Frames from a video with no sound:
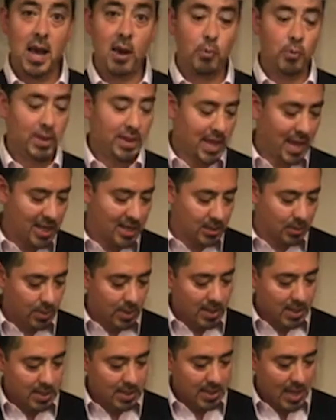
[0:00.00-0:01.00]
with that
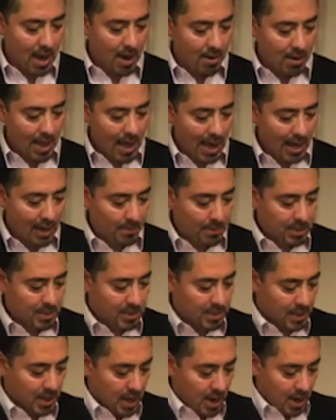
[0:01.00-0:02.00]
sweet and sour element.
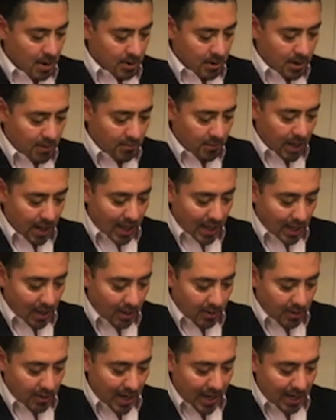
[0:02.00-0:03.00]
We didn't really
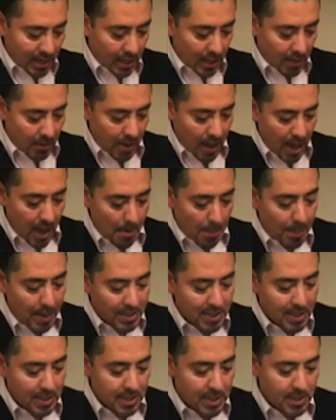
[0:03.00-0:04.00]
include any
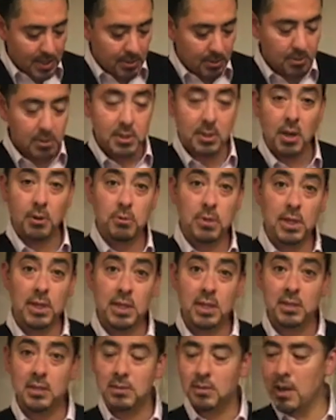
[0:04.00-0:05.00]
bitterness or
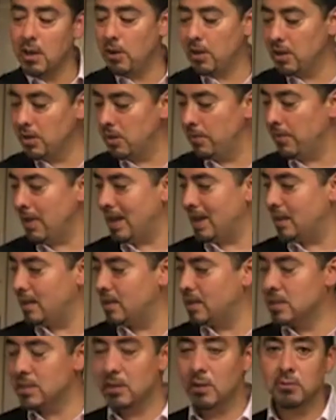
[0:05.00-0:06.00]
saltiness, although I could have added the
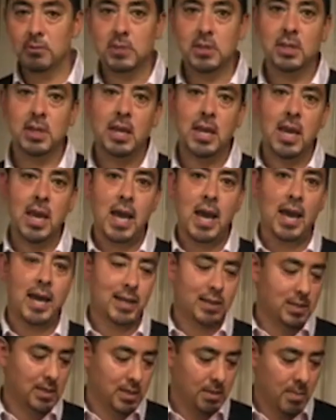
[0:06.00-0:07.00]
salt
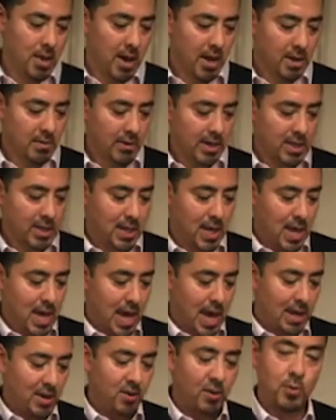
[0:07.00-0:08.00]
to the margarita,
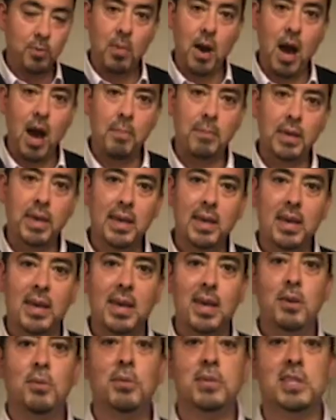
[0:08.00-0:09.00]
and umami
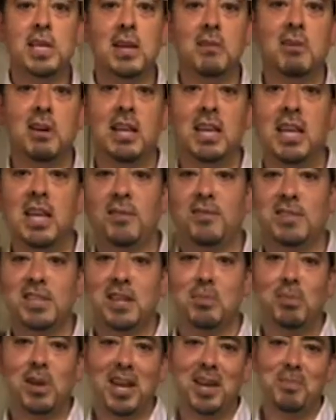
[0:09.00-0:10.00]
we generally leave to the
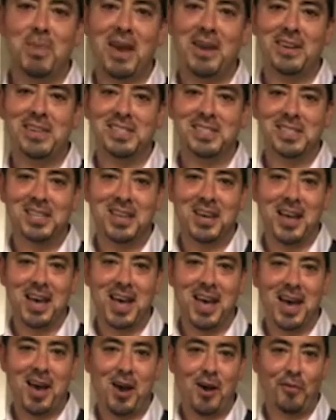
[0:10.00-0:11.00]
Bloody Marys
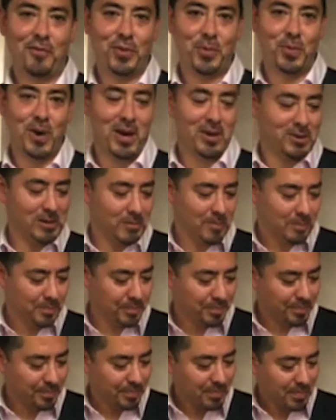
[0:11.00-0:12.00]
of the world.
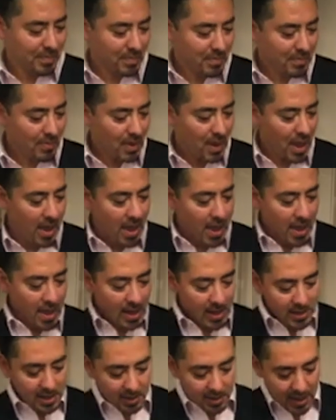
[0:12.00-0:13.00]

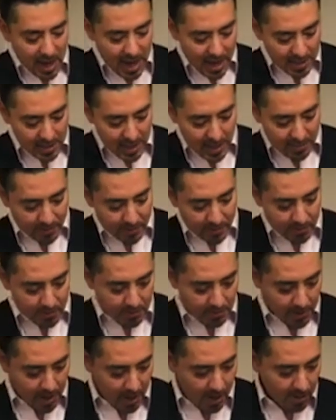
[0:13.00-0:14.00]
So the next level
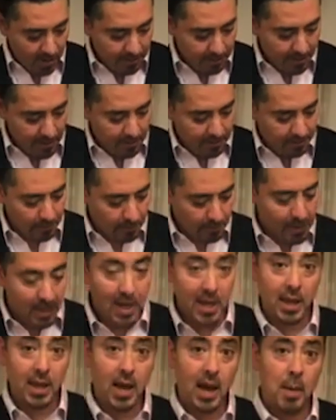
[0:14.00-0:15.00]
of the
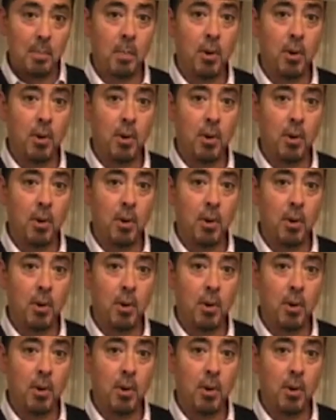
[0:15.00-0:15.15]
formula are